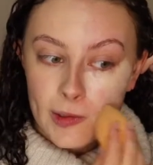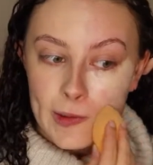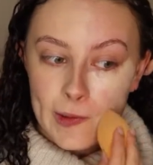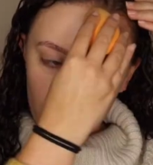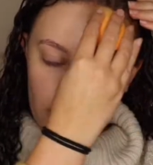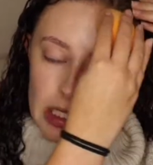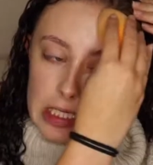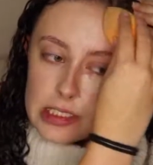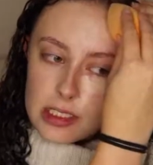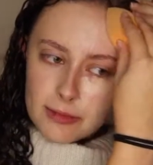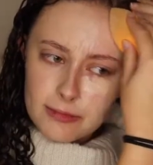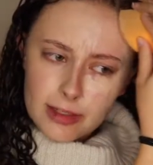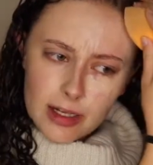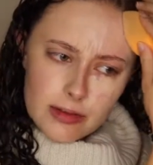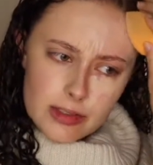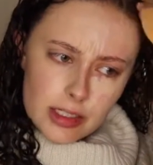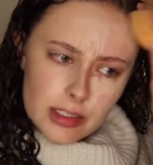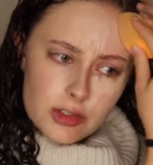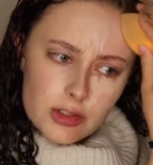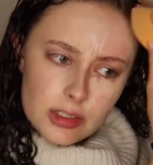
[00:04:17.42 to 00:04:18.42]
There are some
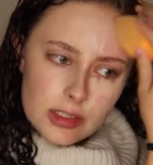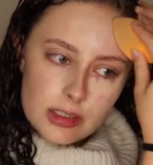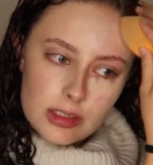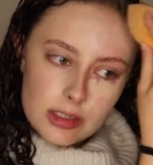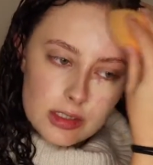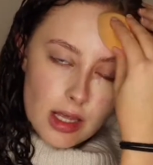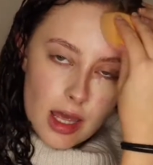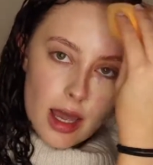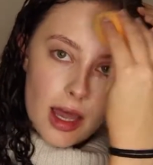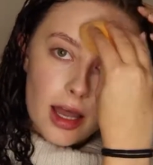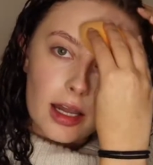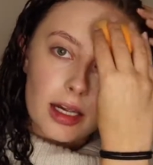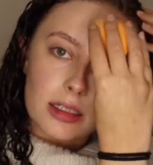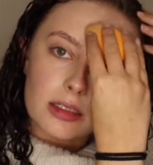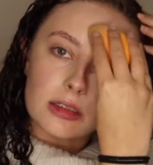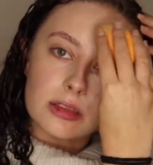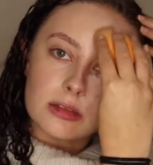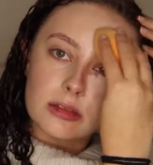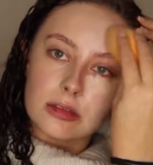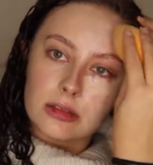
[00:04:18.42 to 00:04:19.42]
foundations that I
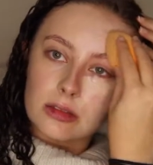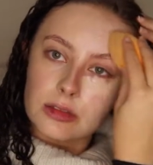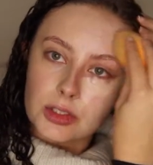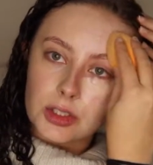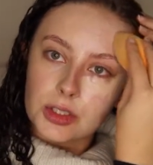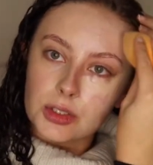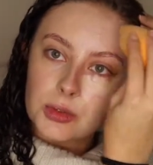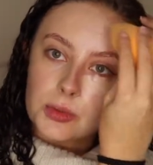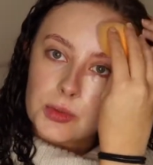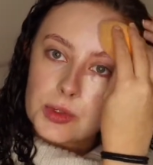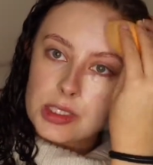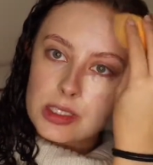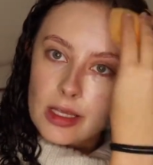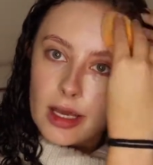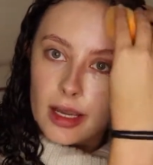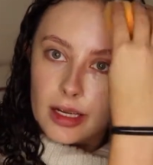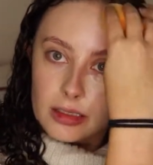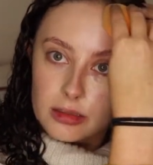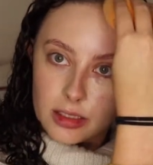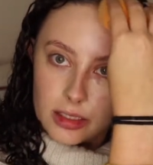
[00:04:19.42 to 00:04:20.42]
use that
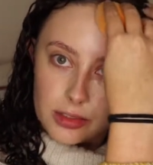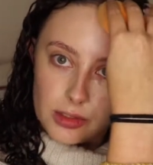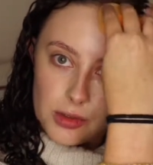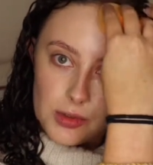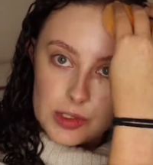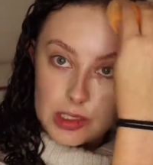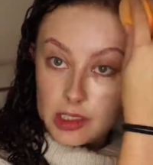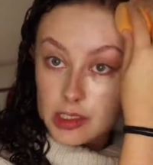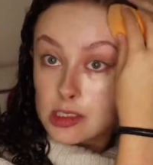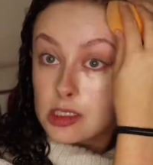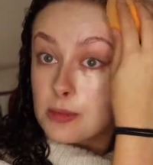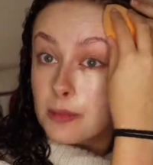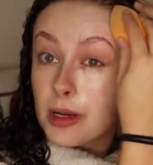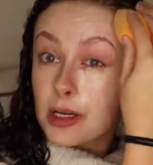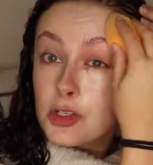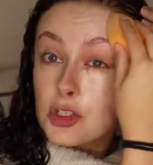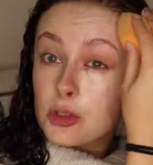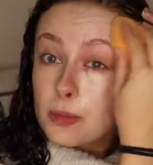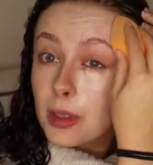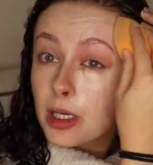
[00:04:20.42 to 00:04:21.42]
I like using a
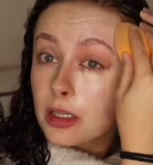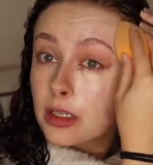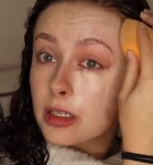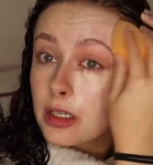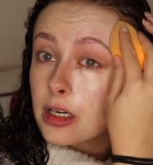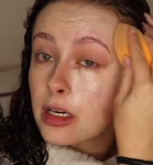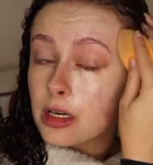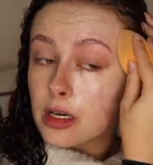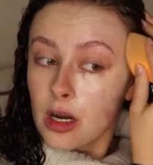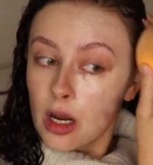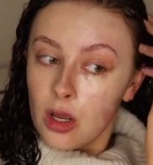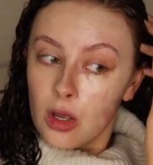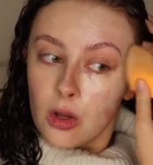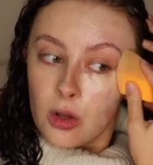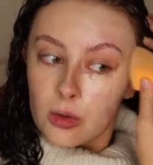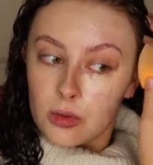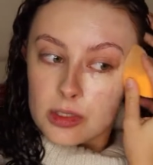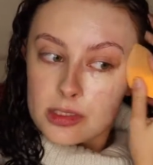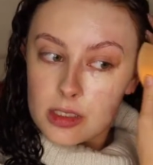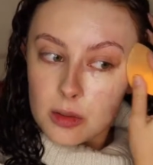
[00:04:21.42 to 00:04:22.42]
sponge better,
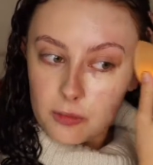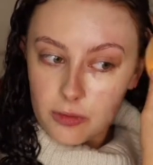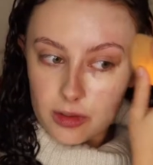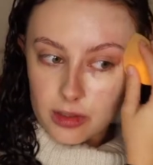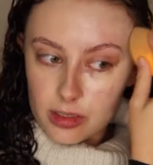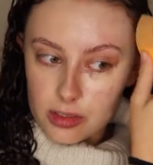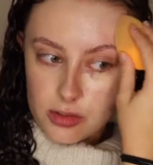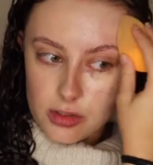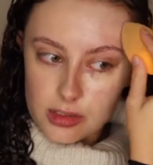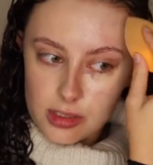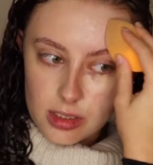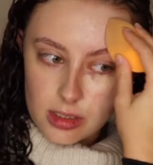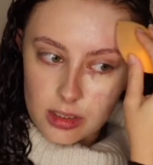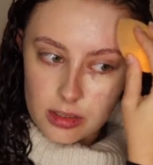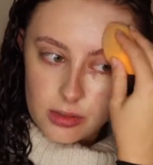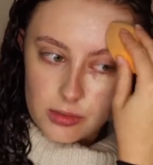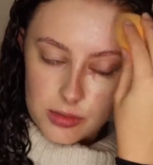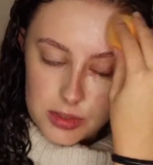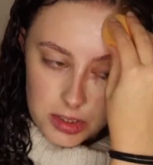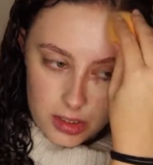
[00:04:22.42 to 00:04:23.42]
or some foundations I like
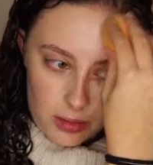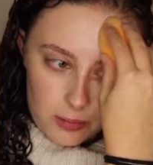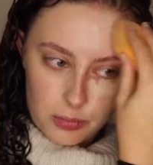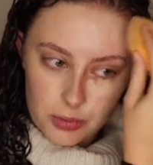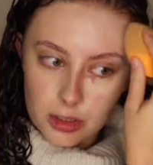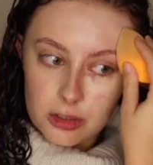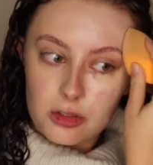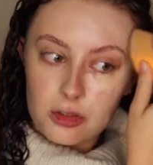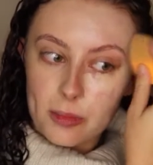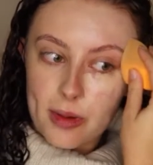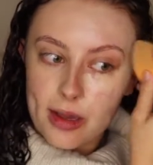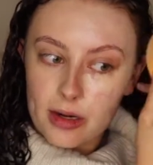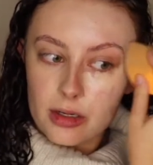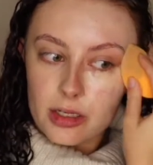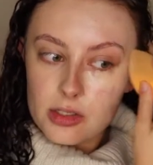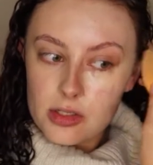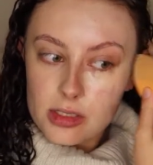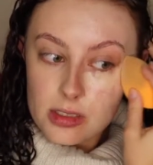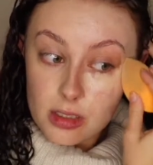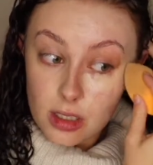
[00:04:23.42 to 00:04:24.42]
using a brush better.
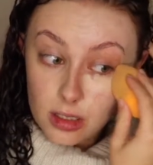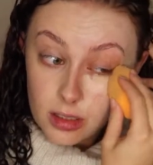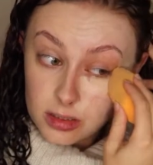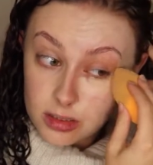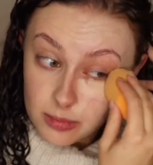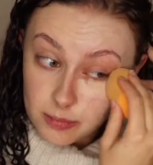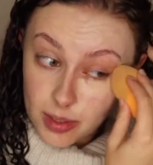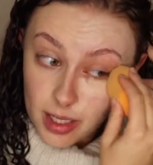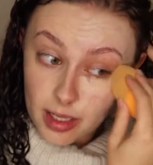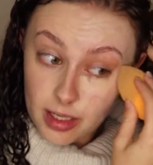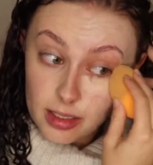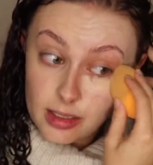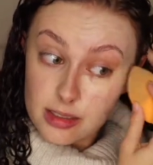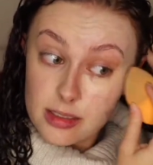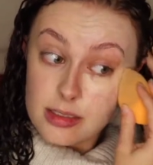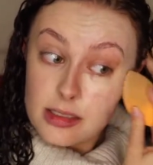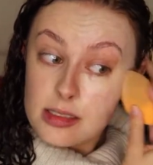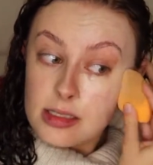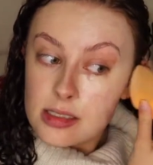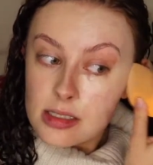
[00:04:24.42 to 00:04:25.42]
It just all
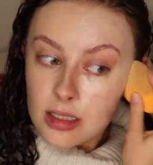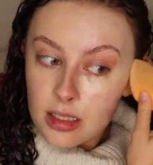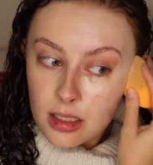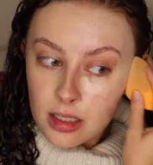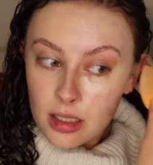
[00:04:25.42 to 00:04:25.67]
depends,